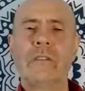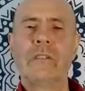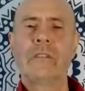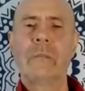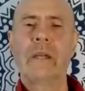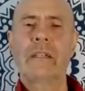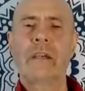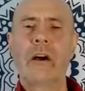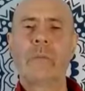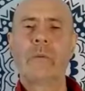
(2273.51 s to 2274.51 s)
These
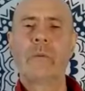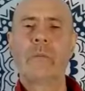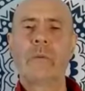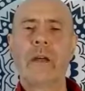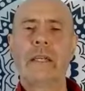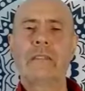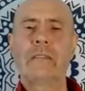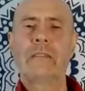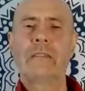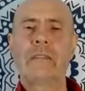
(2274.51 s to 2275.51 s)
make up the
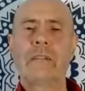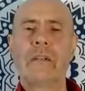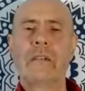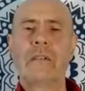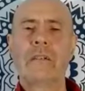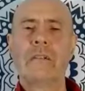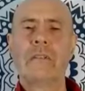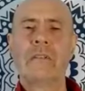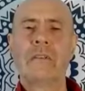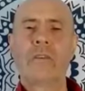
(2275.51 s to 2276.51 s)
brain's, the
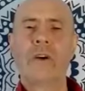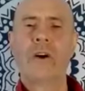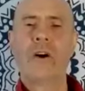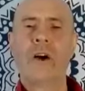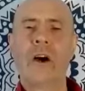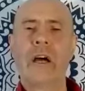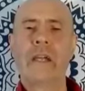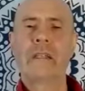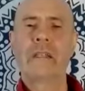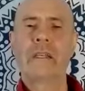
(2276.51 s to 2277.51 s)
third
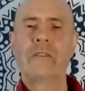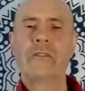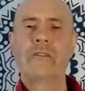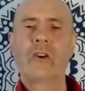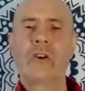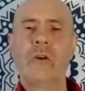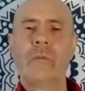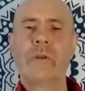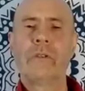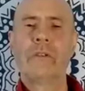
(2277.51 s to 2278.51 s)
eye, they're the top